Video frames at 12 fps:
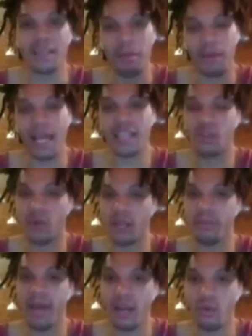I mean, black's
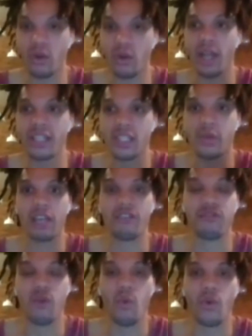going backward, white's going
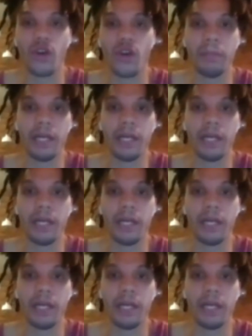forward,